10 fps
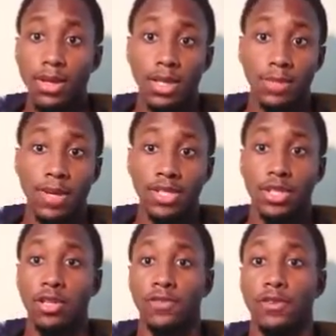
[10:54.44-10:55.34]
especially
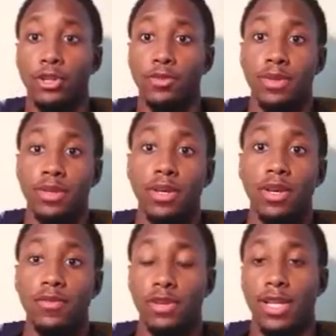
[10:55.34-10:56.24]
all the freshmen
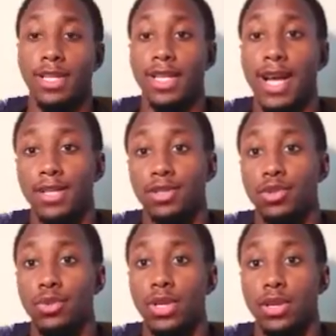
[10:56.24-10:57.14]
from like the last
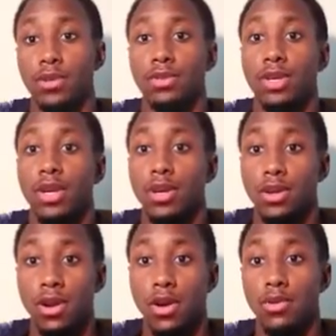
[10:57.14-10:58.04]
two years
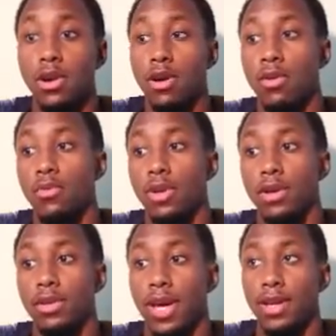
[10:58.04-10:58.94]
know darn
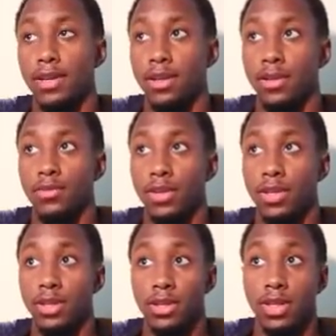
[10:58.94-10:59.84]
well that you know
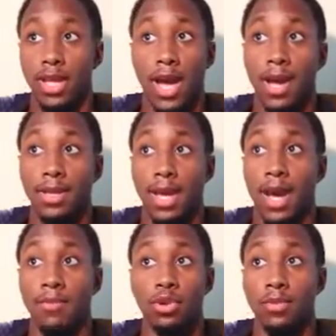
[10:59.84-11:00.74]
when that, I, that
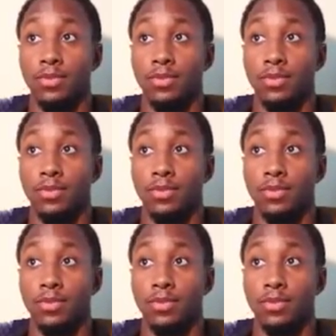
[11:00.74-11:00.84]
I'm one of the